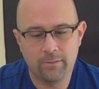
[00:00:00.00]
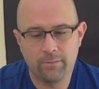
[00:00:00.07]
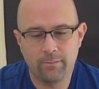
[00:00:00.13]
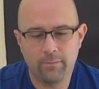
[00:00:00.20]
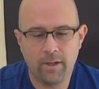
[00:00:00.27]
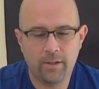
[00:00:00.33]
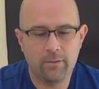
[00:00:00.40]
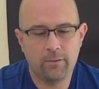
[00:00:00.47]

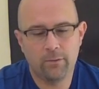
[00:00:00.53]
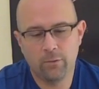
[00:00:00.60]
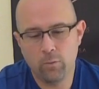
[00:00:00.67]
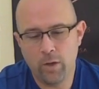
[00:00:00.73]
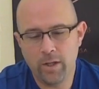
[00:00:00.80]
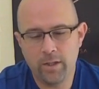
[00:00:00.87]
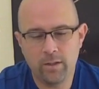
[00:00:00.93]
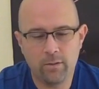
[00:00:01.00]
might
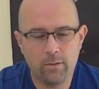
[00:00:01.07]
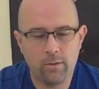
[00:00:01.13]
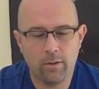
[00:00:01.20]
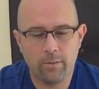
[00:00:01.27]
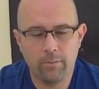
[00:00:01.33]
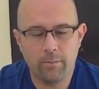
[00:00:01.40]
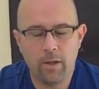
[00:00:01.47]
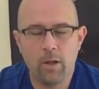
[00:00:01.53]
sway you
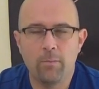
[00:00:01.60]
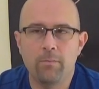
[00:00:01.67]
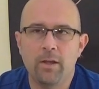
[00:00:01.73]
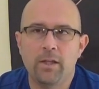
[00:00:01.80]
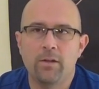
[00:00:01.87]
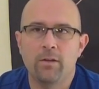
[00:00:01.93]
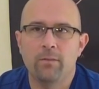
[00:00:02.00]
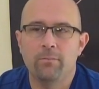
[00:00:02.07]
or help
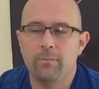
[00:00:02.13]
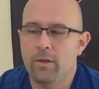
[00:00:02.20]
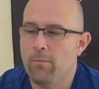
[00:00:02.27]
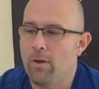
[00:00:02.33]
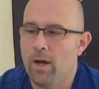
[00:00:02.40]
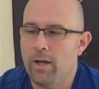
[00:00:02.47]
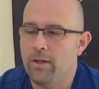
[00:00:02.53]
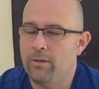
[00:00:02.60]
make your
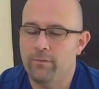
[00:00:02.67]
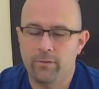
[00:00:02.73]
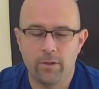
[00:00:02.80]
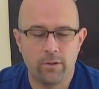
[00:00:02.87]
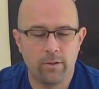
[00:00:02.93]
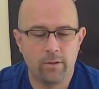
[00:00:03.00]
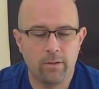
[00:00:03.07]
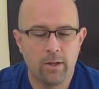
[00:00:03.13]
mind if
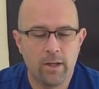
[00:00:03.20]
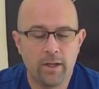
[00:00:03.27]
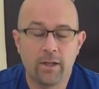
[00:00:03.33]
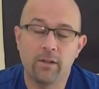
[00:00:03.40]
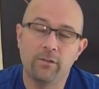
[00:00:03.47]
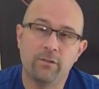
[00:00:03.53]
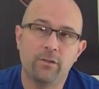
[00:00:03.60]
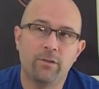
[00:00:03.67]
you're
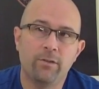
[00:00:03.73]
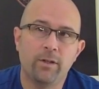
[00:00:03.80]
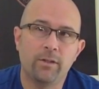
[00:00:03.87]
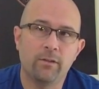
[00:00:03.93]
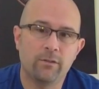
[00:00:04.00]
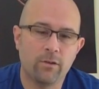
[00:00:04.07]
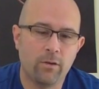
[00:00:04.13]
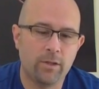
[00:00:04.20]
considering
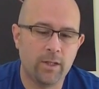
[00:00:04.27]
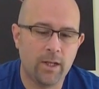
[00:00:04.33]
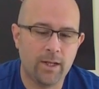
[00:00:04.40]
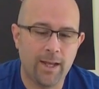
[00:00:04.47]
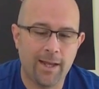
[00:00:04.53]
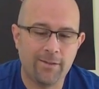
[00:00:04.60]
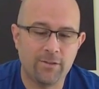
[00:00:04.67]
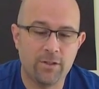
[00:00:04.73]
this RDA
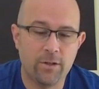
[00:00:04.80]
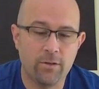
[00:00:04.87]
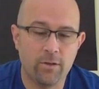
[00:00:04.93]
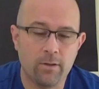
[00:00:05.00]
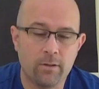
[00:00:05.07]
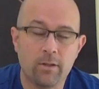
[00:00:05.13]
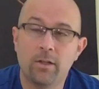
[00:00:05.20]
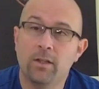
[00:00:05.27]
to add to
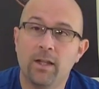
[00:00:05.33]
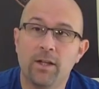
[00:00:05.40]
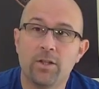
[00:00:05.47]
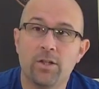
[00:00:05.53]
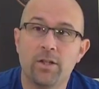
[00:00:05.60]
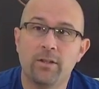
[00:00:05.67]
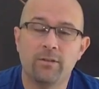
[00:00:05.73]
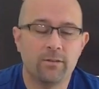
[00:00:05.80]
your
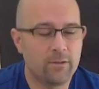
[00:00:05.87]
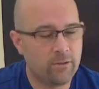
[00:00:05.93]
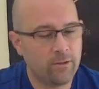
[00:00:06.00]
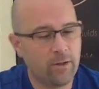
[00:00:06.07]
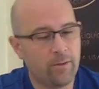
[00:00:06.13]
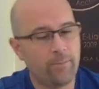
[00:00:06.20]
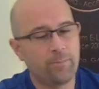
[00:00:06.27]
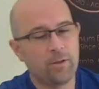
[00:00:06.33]
collection.
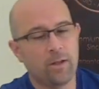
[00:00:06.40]
So